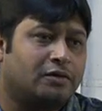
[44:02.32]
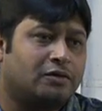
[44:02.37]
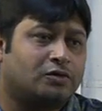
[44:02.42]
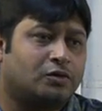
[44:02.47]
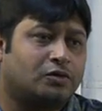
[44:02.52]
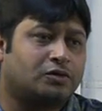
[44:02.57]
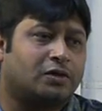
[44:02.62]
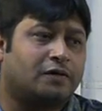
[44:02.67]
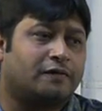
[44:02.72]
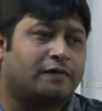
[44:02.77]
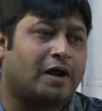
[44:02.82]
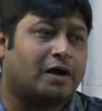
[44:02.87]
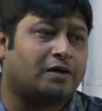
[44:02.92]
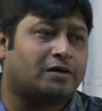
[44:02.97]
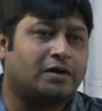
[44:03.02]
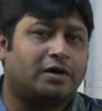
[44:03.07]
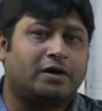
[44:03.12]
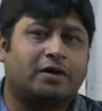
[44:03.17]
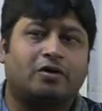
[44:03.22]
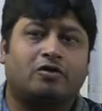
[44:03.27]
social facts
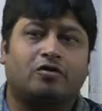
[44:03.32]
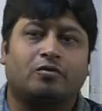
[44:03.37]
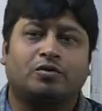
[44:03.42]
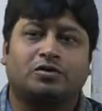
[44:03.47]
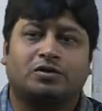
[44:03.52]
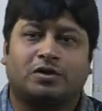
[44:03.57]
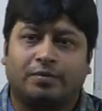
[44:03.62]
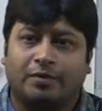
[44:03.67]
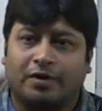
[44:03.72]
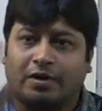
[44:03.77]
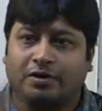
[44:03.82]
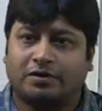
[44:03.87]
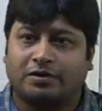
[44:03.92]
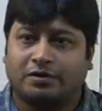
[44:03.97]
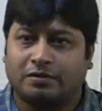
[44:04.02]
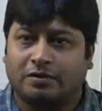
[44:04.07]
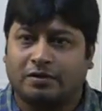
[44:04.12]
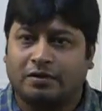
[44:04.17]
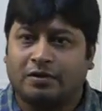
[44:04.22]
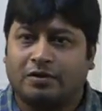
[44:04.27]
related to Muslim
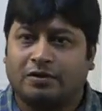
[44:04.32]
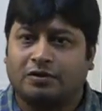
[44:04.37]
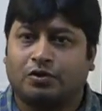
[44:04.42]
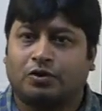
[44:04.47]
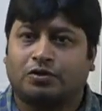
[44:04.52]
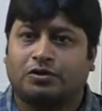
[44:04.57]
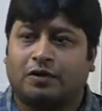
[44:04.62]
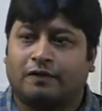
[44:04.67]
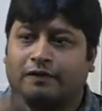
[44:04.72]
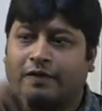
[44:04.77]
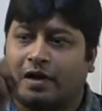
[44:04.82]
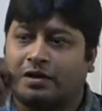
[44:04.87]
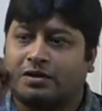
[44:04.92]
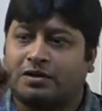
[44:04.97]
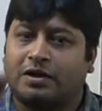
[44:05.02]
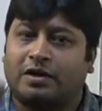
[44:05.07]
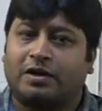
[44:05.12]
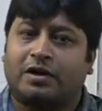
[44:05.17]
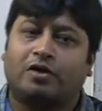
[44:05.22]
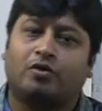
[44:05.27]
religion, social facts
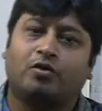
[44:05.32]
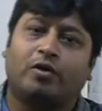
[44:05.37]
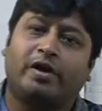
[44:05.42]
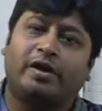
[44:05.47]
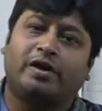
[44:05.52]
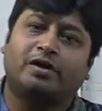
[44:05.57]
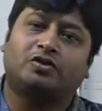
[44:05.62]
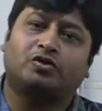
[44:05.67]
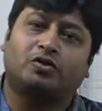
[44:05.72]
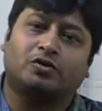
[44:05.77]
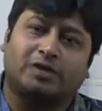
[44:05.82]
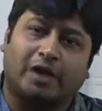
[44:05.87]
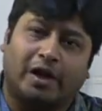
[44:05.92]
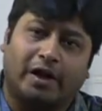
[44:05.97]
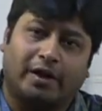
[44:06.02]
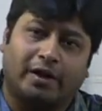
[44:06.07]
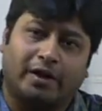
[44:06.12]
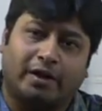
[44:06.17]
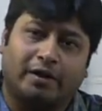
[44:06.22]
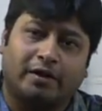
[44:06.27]
related to Indian
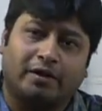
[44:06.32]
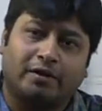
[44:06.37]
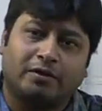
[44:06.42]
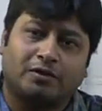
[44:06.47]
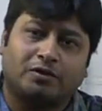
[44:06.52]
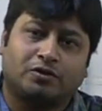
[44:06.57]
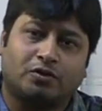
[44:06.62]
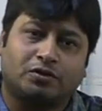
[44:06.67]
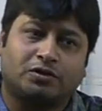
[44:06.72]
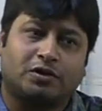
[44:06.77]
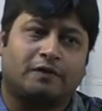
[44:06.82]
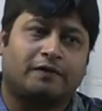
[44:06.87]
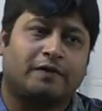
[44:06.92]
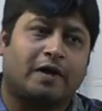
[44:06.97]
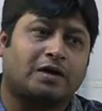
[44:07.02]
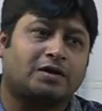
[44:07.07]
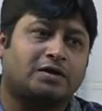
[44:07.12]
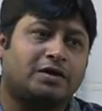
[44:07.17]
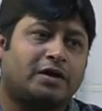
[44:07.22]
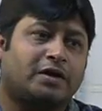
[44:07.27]
society, social
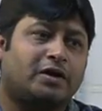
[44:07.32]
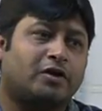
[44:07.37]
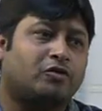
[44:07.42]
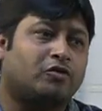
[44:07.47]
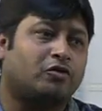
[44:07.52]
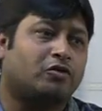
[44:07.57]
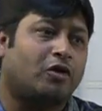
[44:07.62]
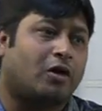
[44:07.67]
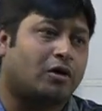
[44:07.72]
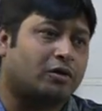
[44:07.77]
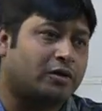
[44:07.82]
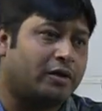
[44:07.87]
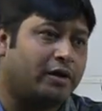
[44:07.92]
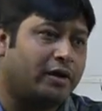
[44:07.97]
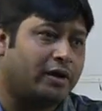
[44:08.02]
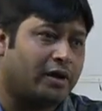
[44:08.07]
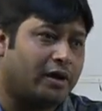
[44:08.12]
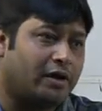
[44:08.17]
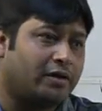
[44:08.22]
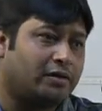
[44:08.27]
facts related to North
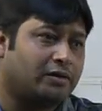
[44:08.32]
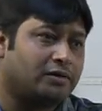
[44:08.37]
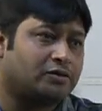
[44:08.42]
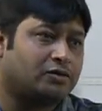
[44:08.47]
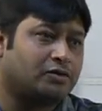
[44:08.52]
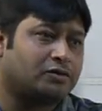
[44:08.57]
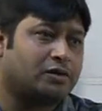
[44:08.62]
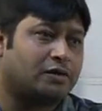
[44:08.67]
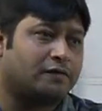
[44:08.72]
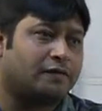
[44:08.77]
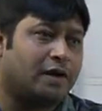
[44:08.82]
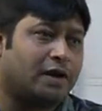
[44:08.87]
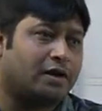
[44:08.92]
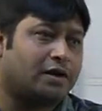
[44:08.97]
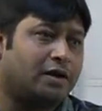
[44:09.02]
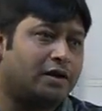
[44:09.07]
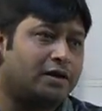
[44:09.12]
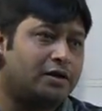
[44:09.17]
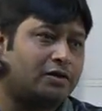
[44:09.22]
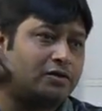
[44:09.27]
India, social facts
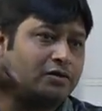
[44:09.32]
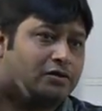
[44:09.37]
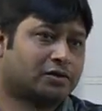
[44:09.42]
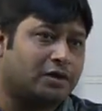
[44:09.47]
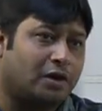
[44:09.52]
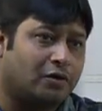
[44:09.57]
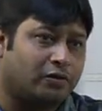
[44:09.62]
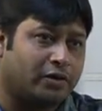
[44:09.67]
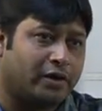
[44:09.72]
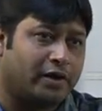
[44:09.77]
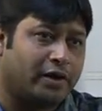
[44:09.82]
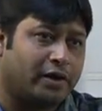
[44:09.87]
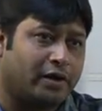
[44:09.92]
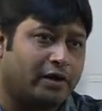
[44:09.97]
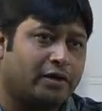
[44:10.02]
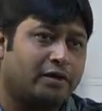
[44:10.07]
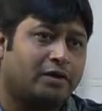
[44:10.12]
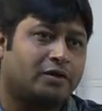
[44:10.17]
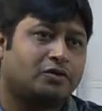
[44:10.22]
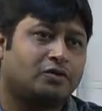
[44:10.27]
related to South India,
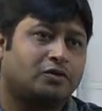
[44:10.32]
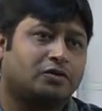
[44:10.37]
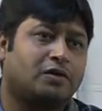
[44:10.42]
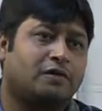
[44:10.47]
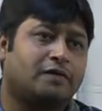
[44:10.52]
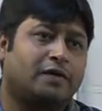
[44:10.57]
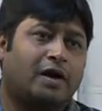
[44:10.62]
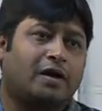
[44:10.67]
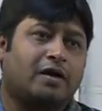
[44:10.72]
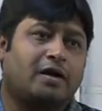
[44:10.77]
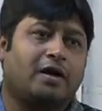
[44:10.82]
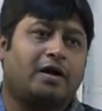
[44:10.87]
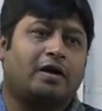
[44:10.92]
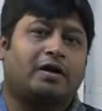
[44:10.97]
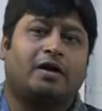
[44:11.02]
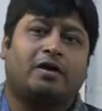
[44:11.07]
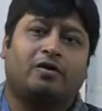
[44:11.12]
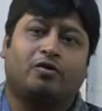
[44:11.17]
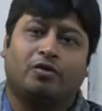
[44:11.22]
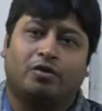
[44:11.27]
social facts
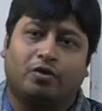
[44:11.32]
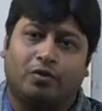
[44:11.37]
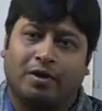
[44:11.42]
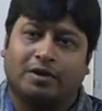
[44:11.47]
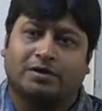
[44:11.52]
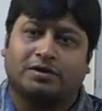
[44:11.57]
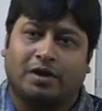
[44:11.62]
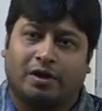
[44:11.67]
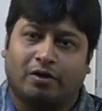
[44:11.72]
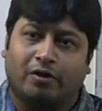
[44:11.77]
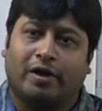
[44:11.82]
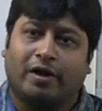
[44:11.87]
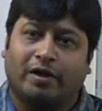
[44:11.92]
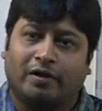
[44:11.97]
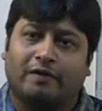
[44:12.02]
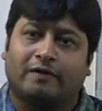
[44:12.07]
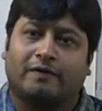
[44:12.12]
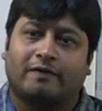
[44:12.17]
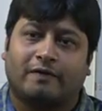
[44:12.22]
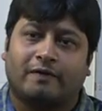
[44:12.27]
related to US. Are you getting
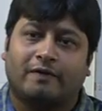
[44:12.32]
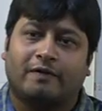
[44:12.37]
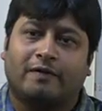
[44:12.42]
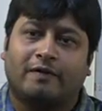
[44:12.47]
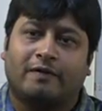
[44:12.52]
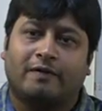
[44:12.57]
this?